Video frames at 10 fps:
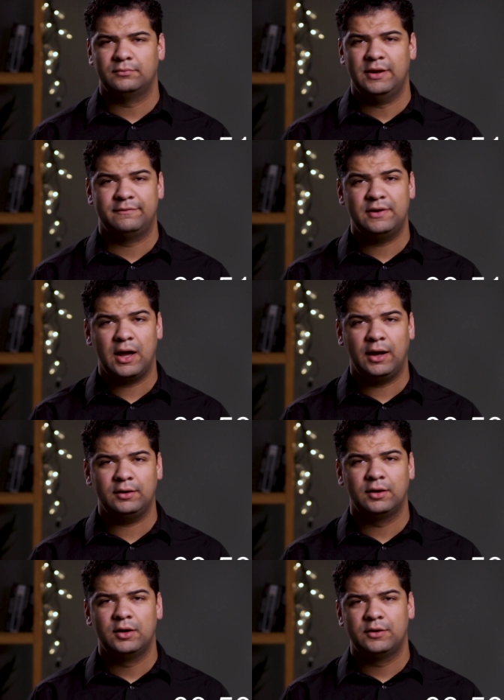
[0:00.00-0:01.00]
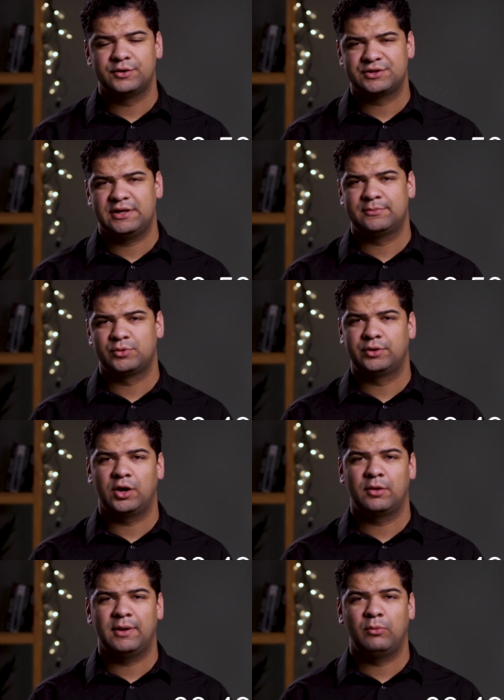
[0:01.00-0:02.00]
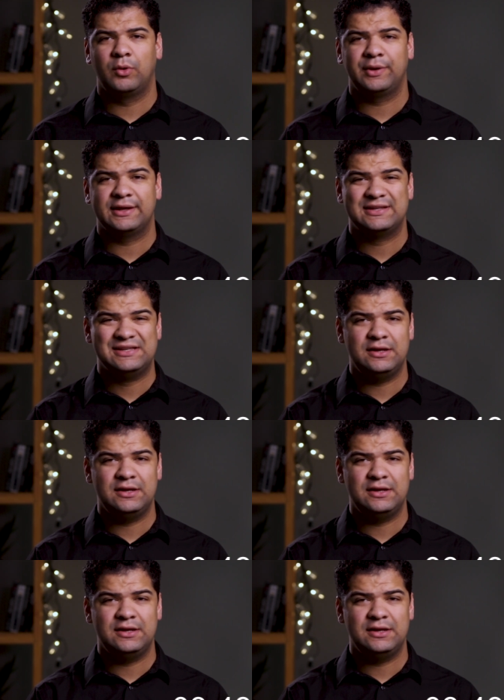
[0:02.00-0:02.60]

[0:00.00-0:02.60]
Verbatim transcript: If not, there's steps we'll talk about when we get to